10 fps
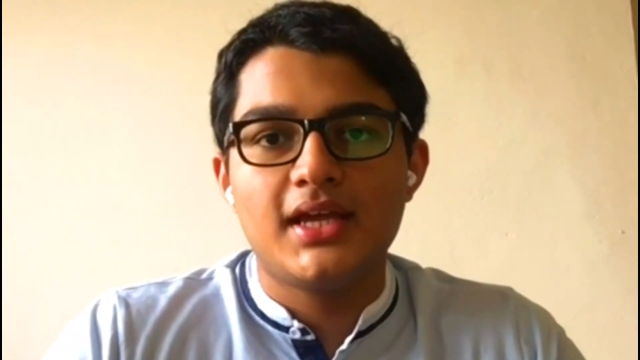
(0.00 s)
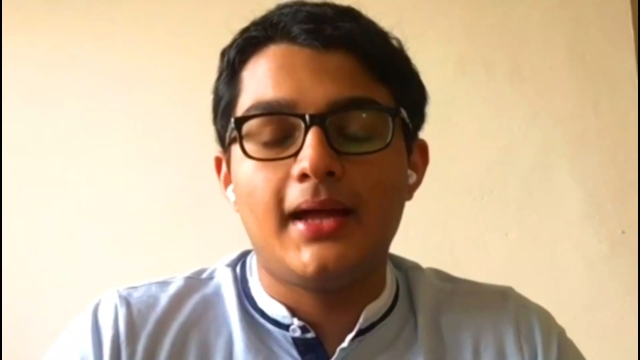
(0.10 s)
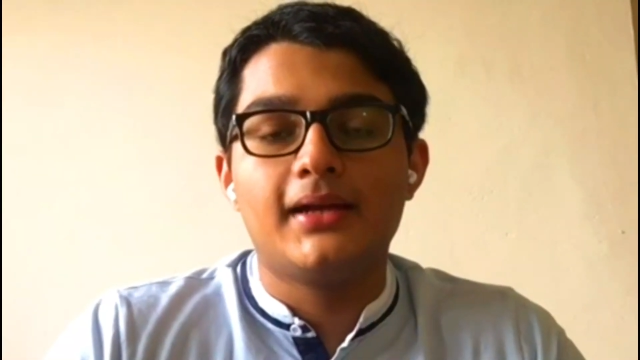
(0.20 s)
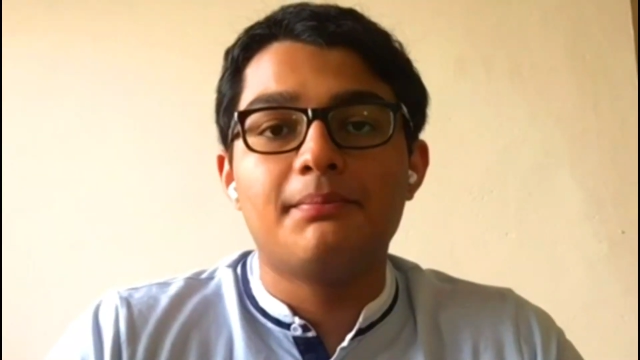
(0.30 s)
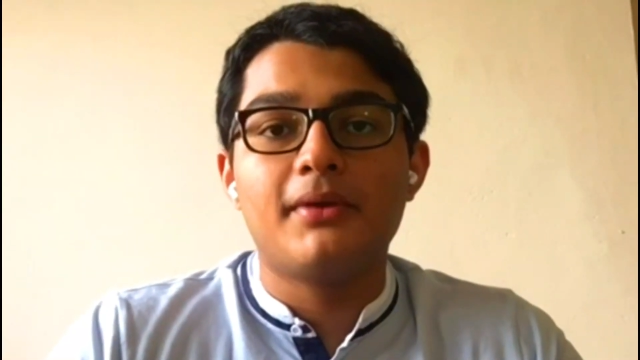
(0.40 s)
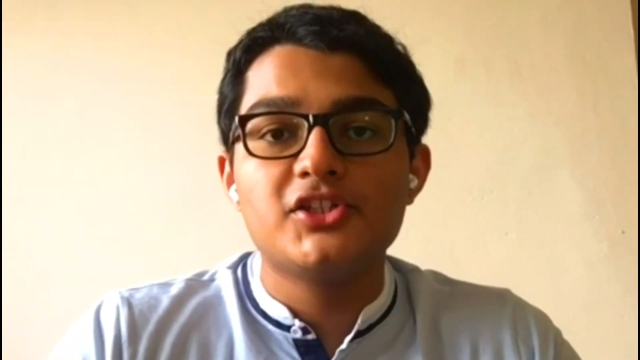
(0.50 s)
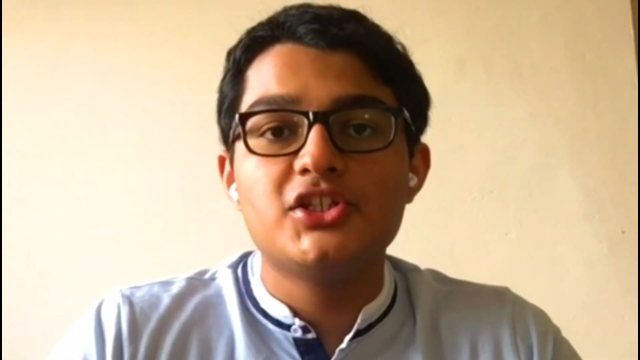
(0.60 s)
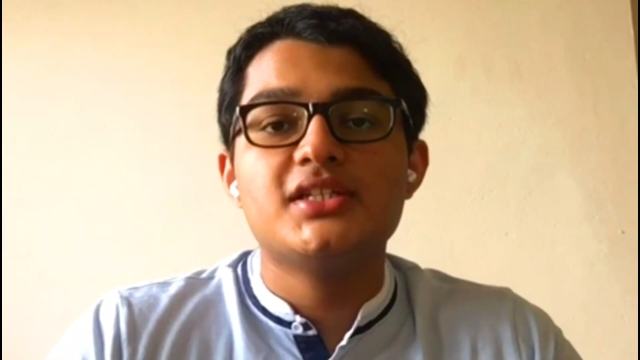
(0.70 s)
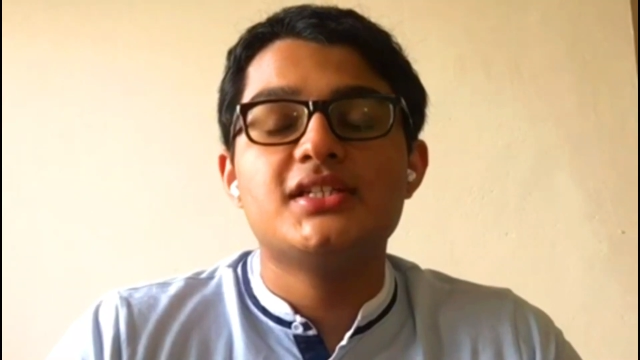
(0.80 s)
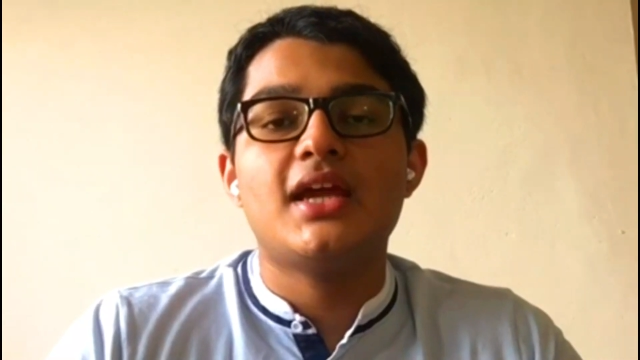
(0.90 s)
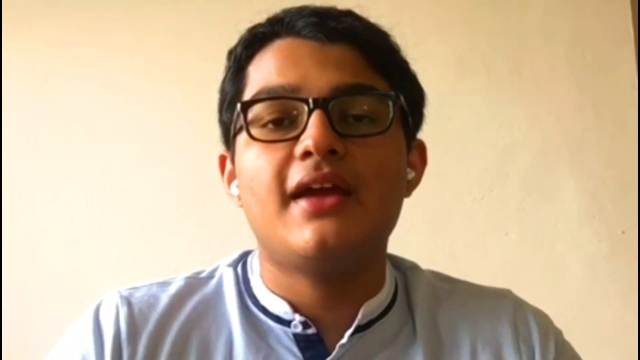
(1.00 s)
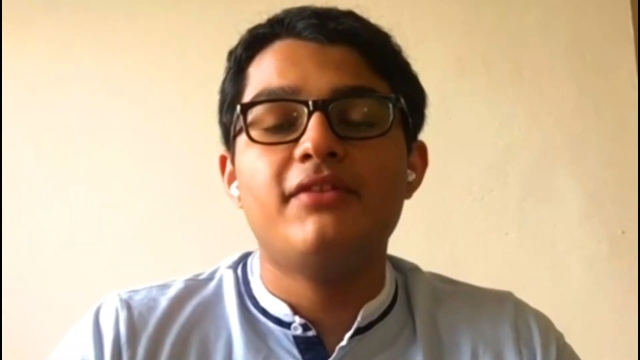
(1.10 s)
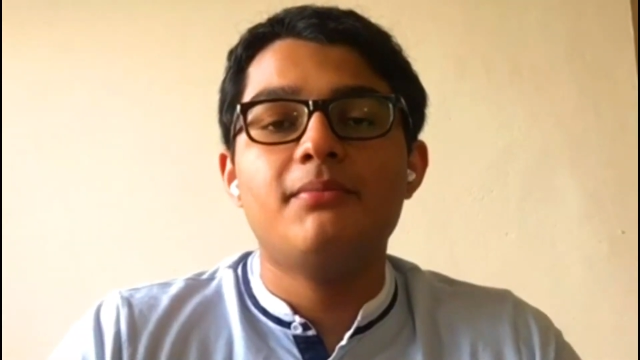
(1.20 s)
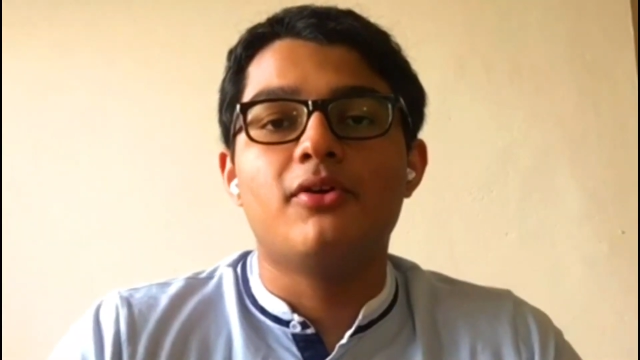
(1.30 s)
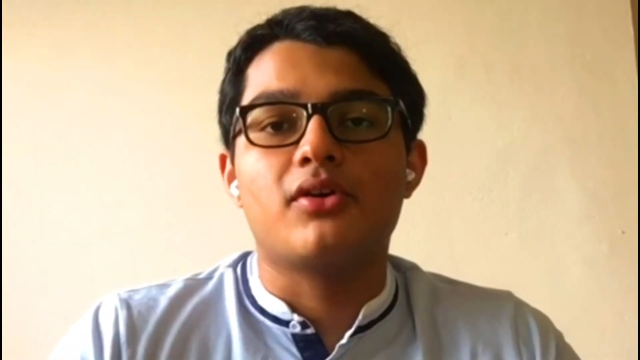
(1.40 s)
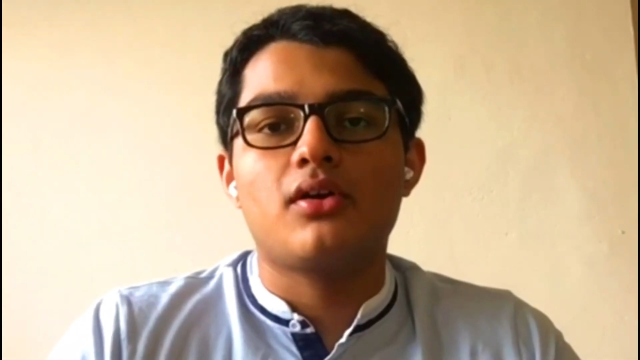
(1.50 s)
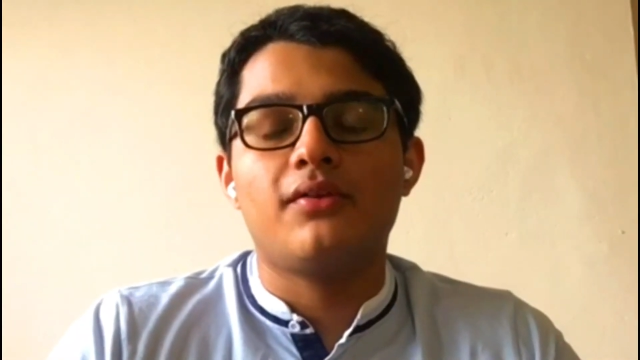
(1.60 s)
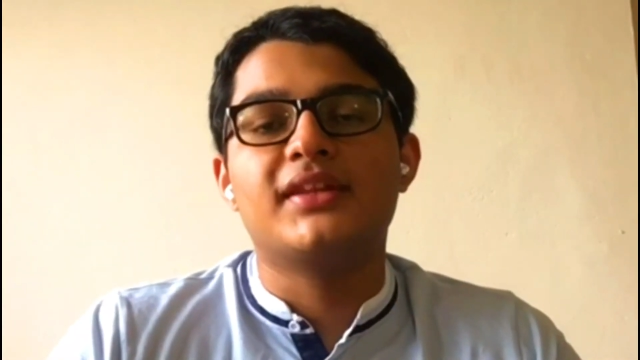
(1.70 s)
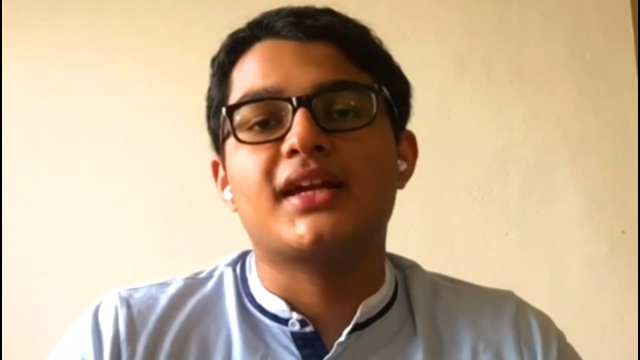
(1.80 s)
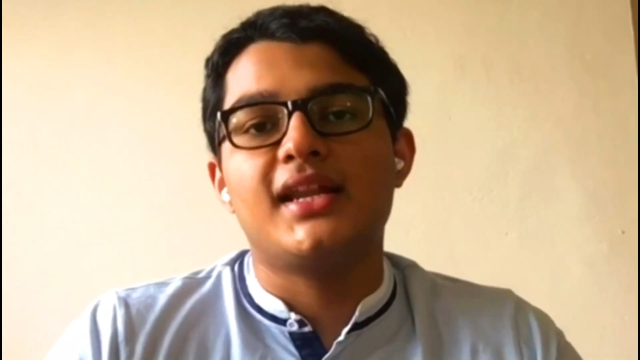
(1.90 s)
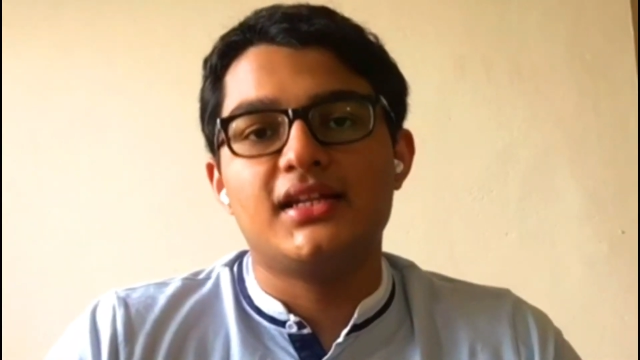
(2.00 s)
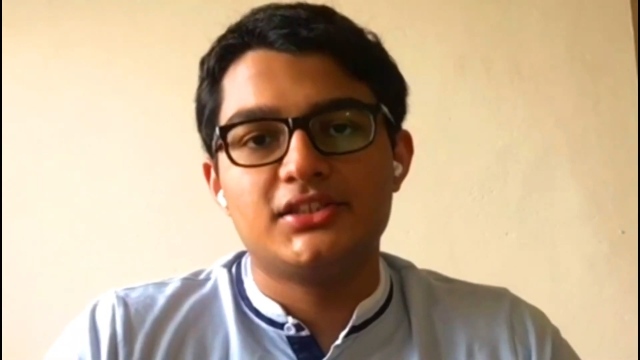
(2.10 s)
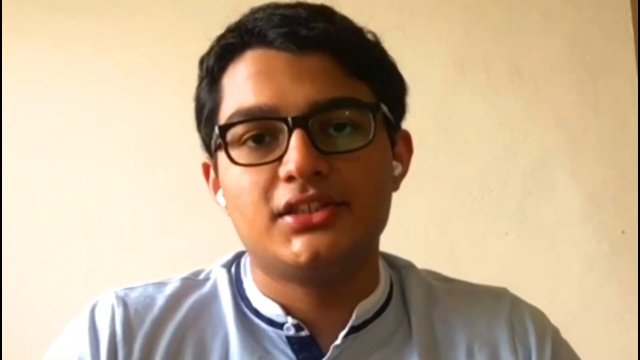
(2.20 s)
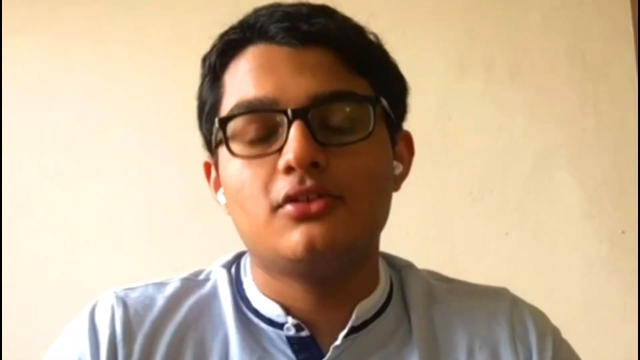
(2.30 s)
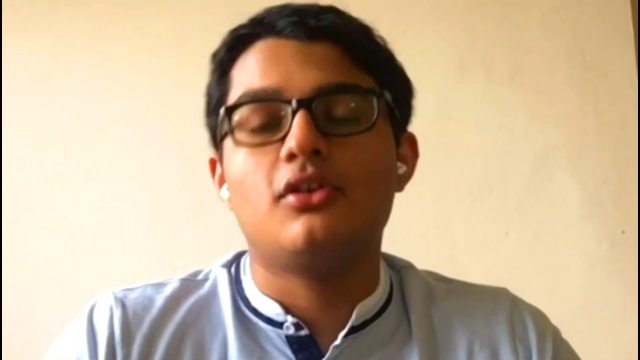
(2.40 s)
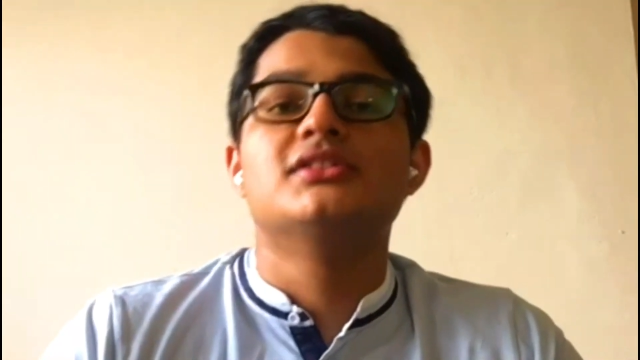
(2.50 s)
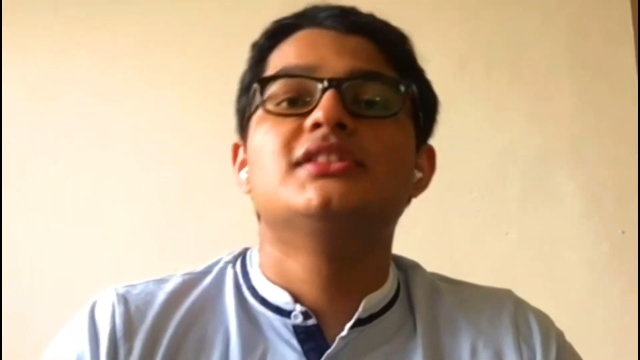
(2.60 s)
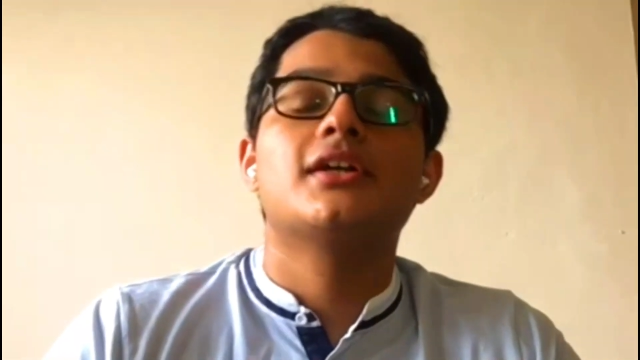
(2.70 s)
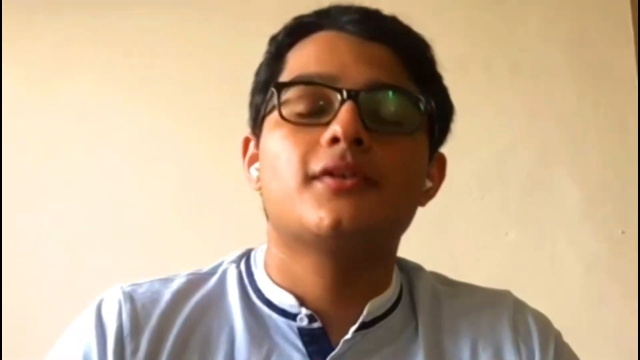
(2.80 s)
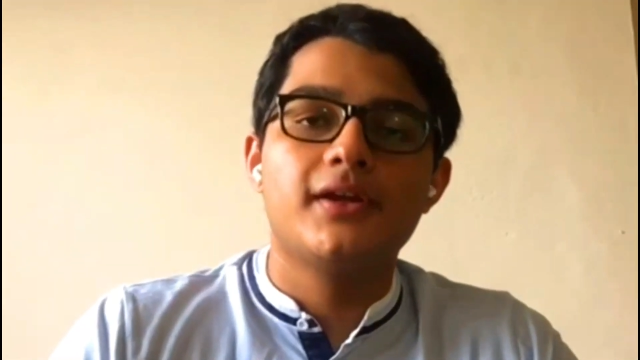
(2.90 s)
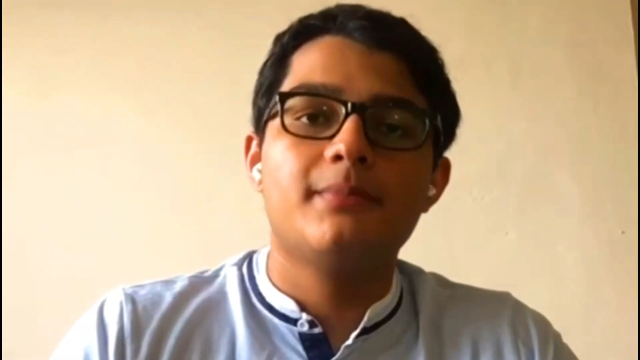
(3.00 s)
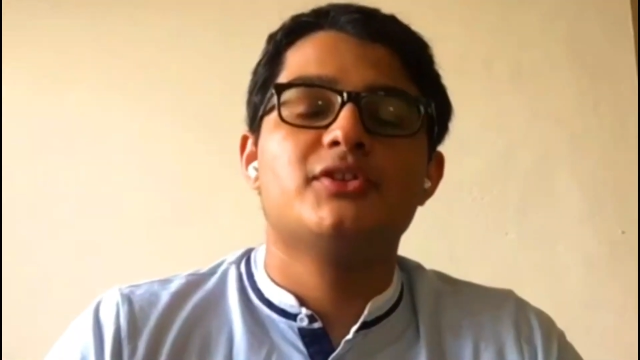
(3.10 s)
and purchased every book of the collection called Geronimo